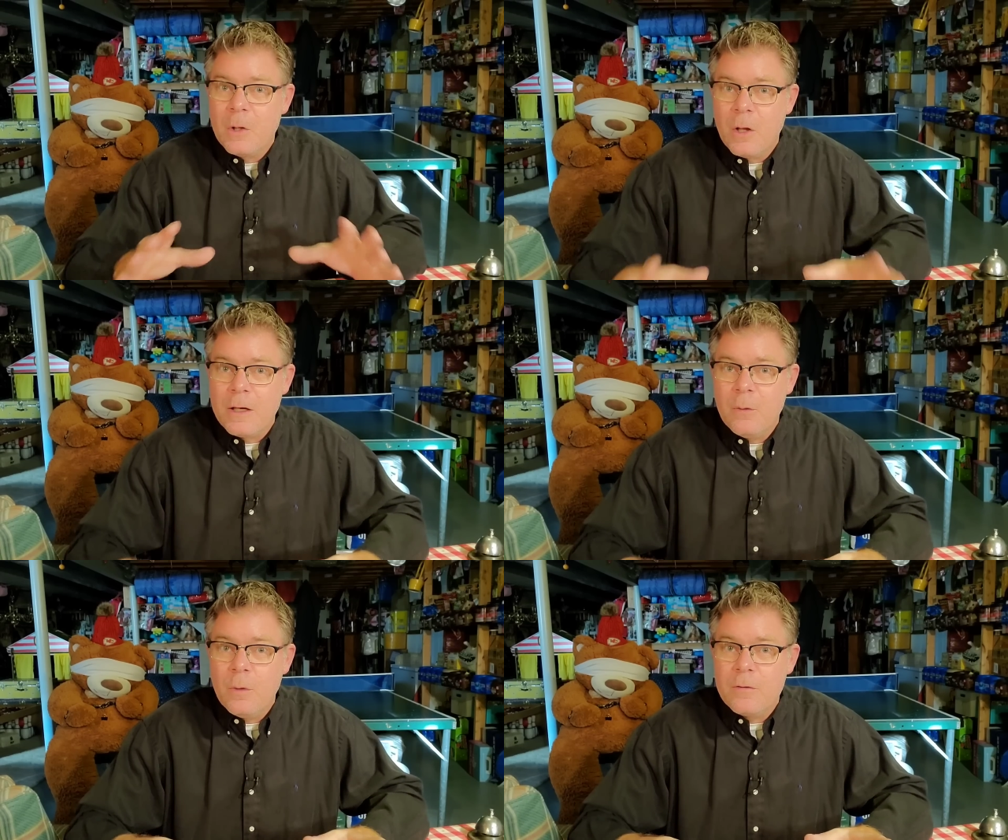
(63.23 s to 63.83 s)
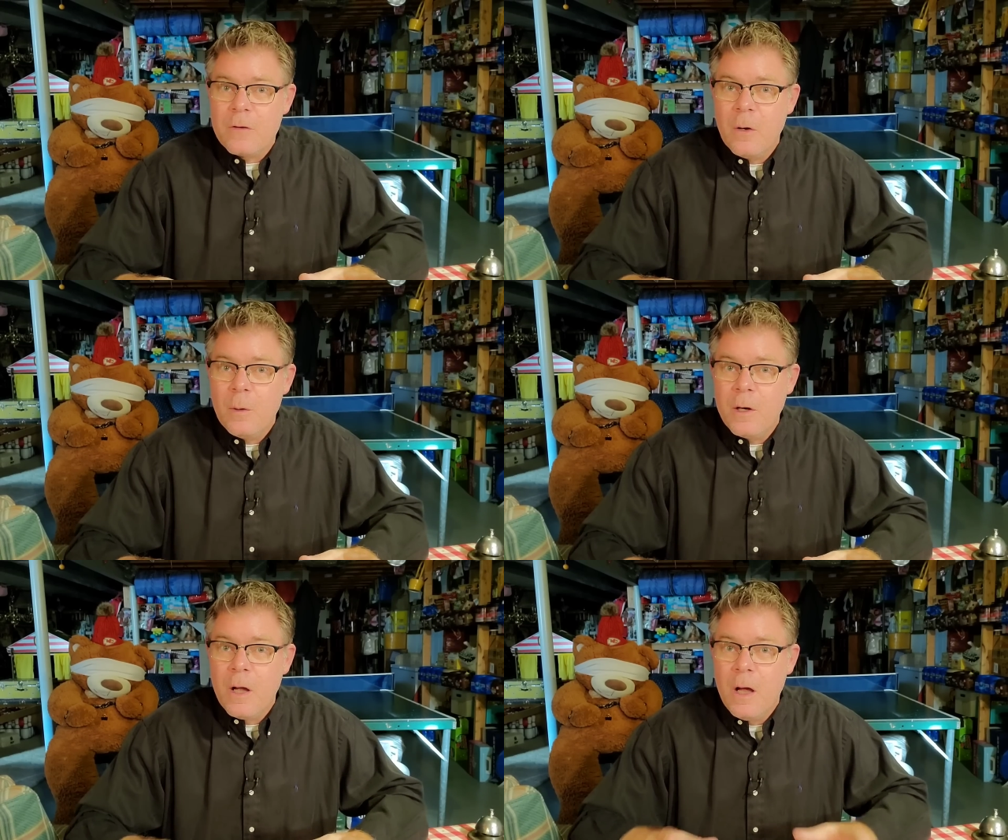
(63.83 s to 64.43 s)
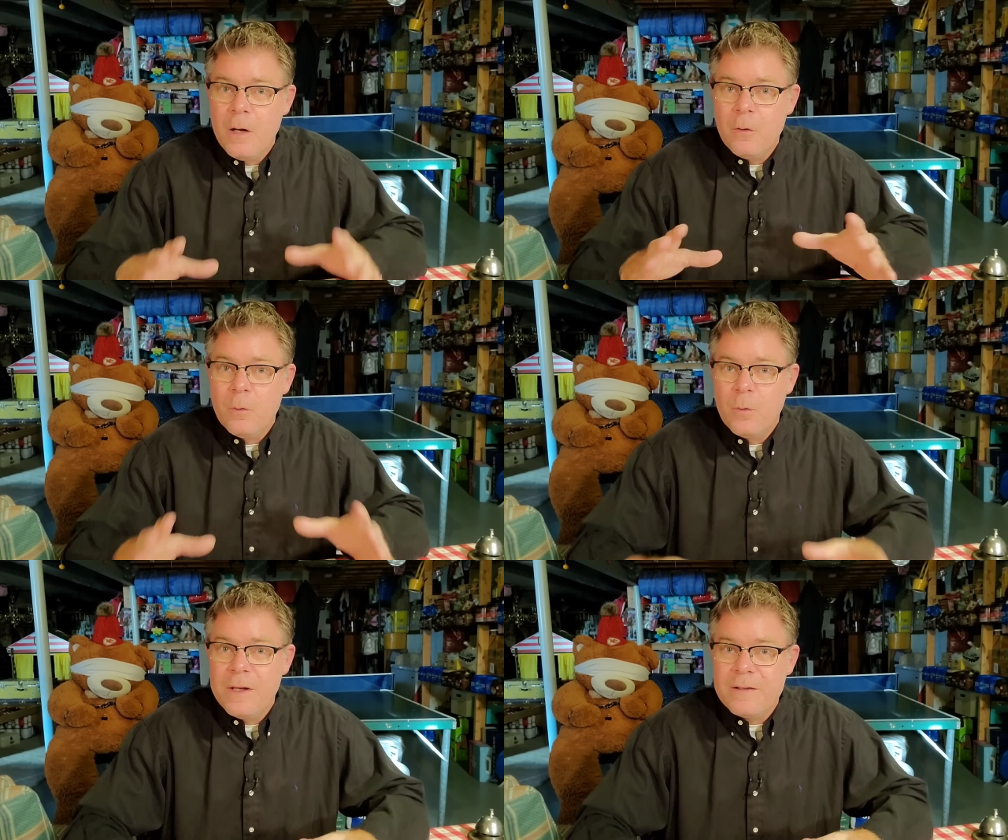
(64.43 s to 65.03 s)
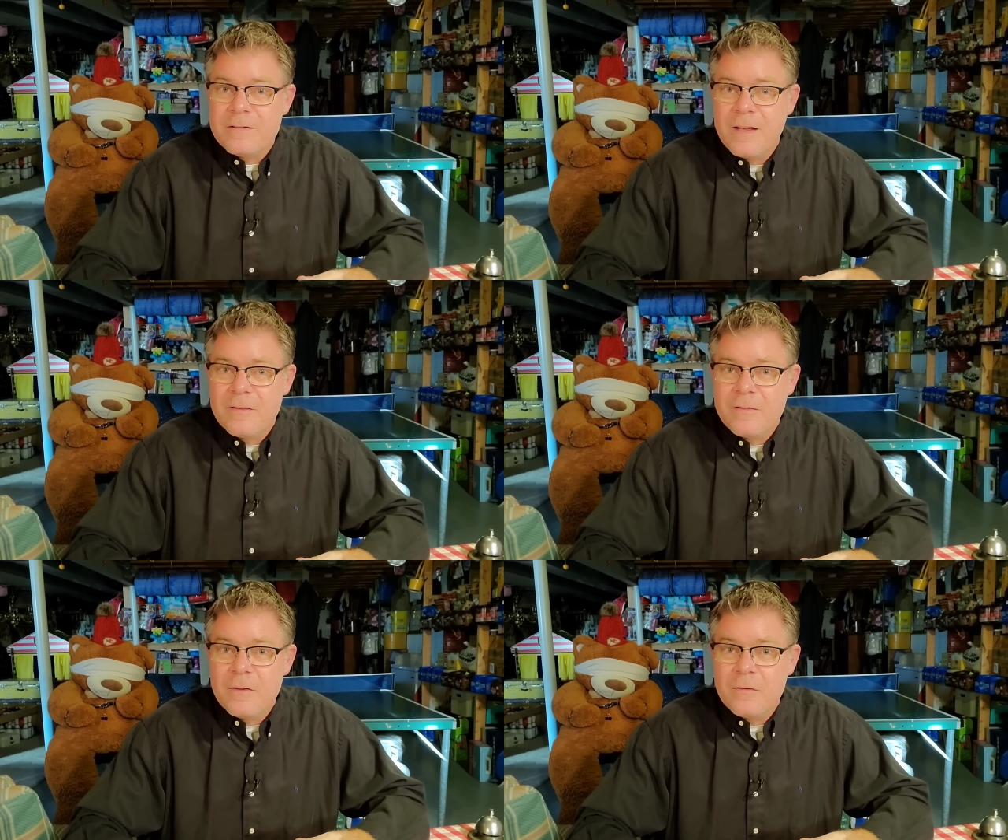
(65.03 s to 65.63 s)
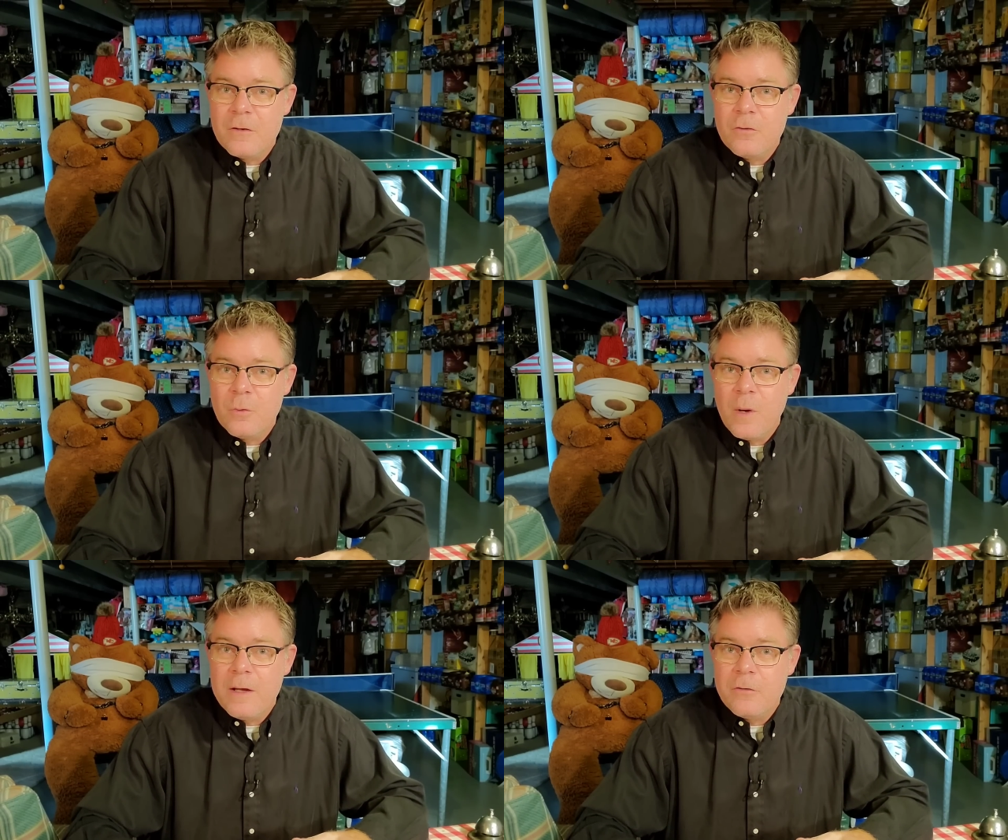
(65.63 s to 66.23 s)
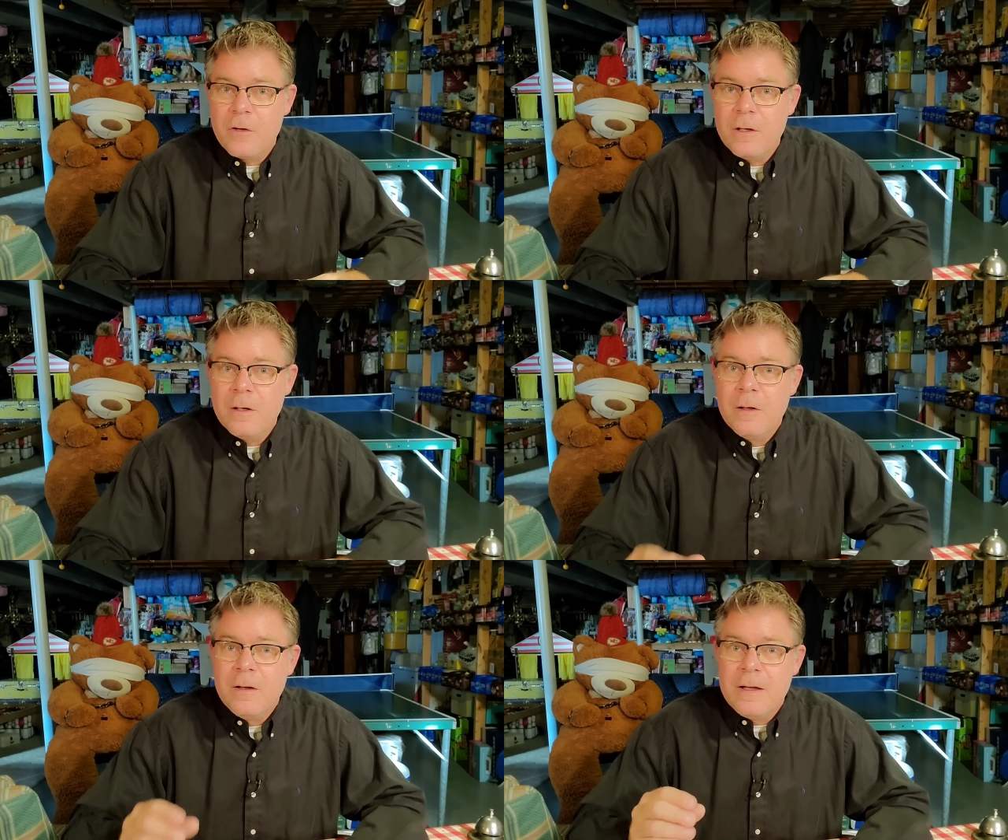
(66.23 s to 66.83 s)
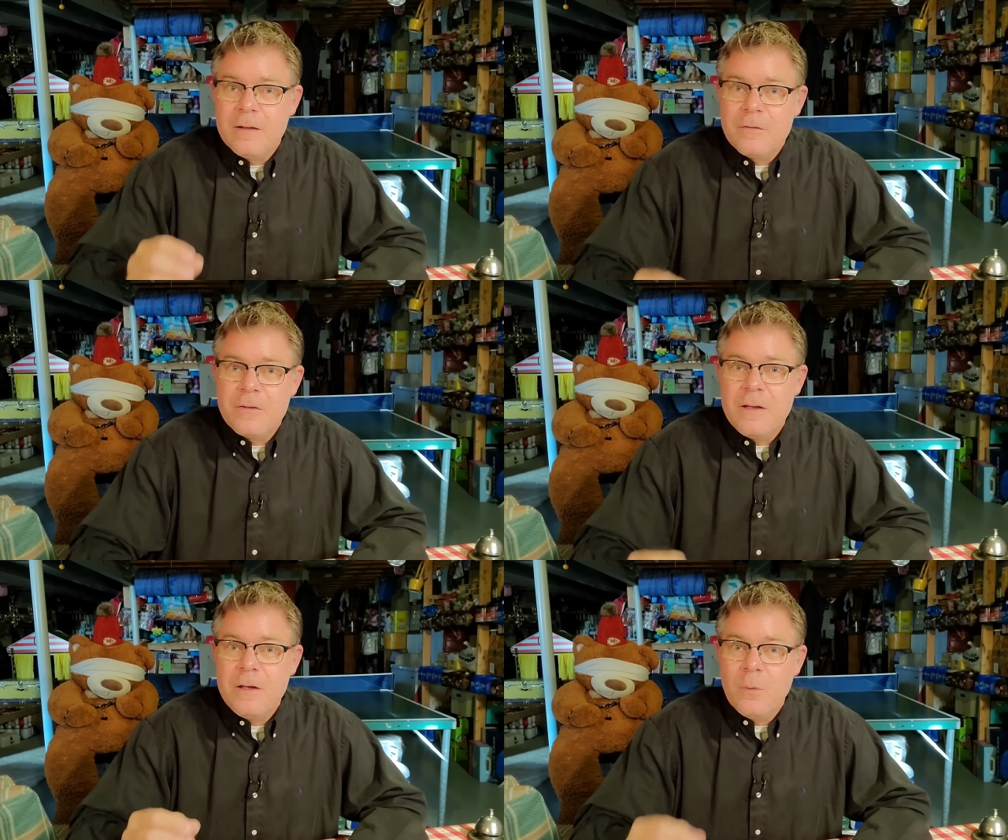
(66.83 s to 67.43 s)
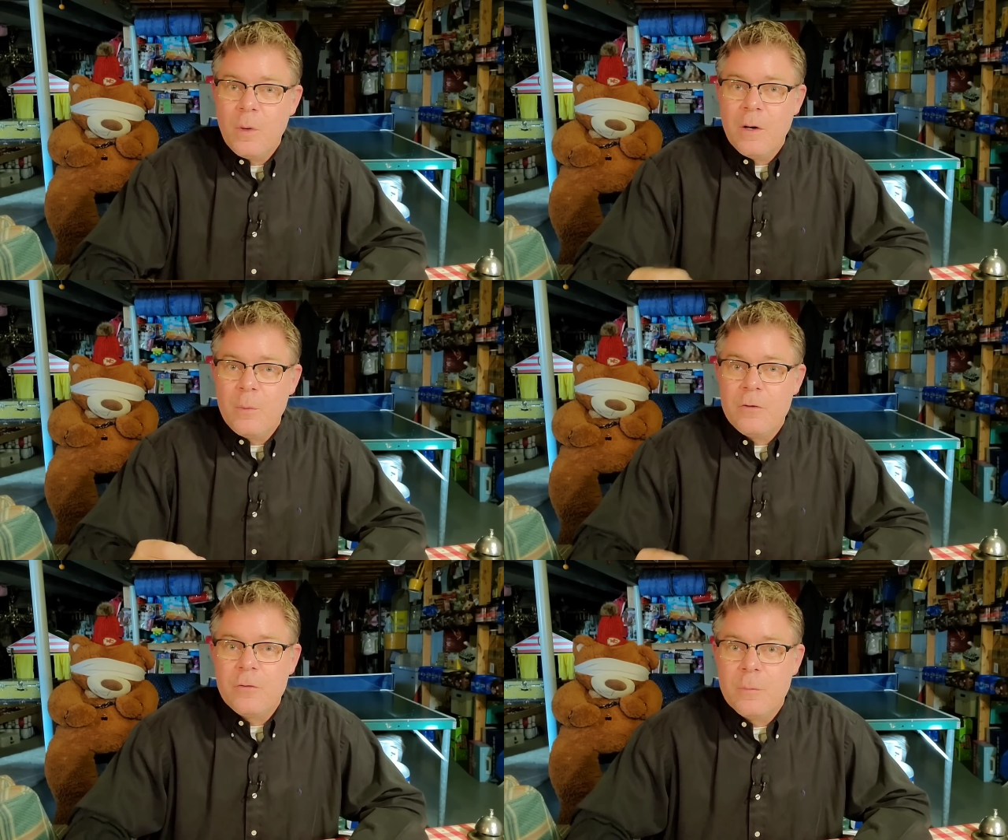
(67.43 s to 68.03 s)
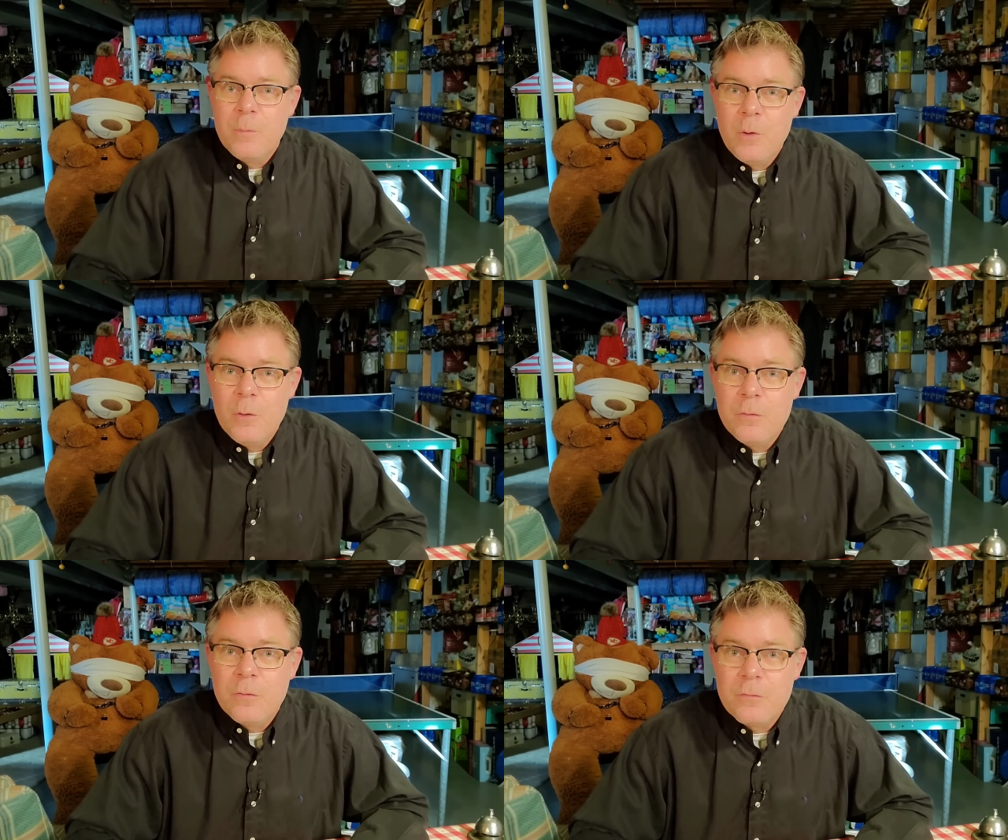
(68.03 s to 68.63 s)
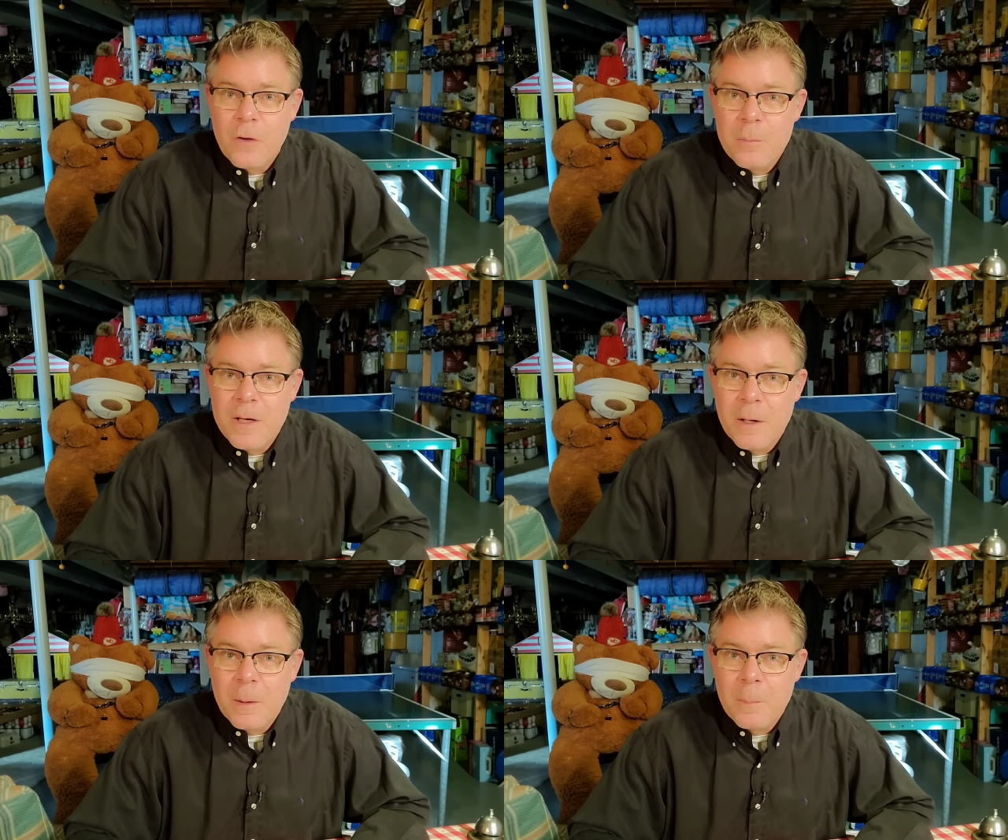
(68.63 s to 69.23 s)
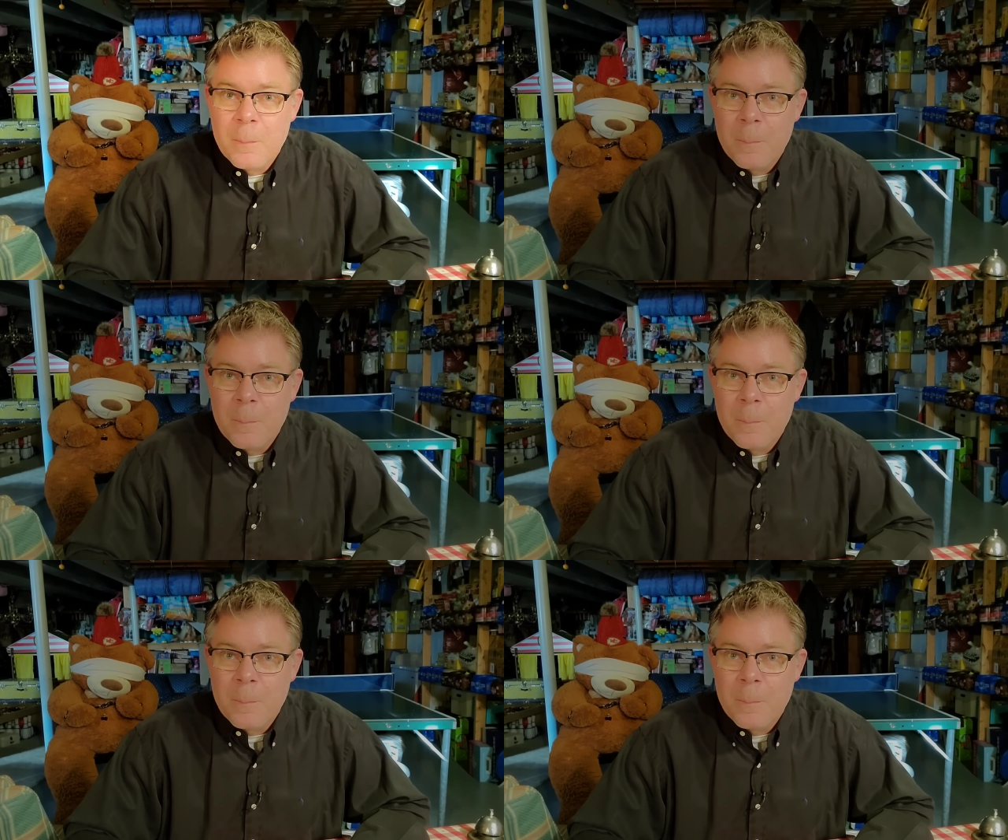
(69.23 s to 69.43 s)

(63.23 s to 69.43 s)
look at what's going on, reassess the situation, and see where we should move from here.